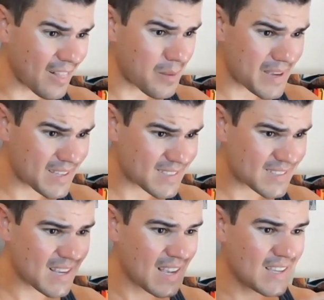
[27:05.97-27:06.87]

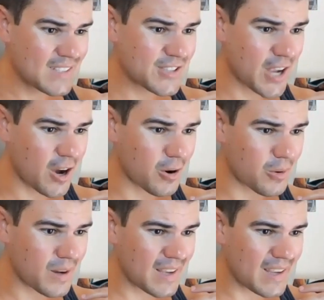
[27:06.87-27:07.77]
Calamus.
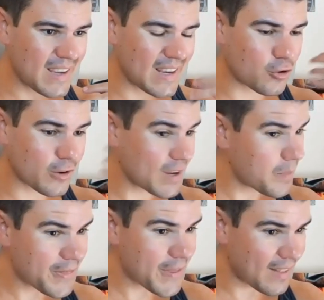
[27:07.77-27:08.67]
So in
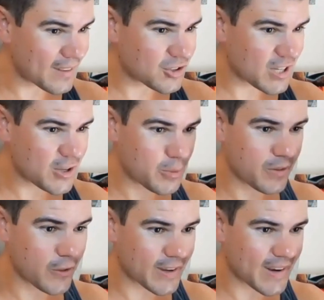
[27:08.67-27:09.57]
Greek mythology, you
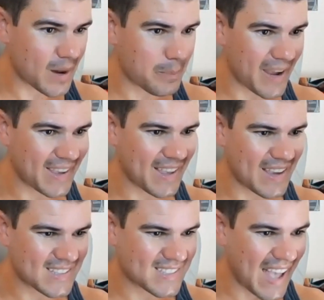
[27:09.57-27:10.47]
would look it up by
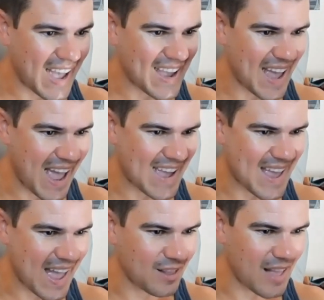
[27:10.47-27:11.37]
it's
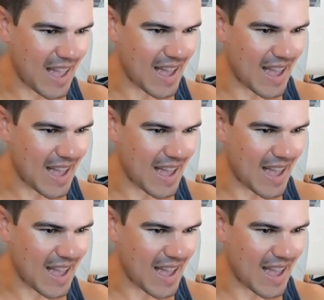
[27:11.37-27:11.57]
Kalamos.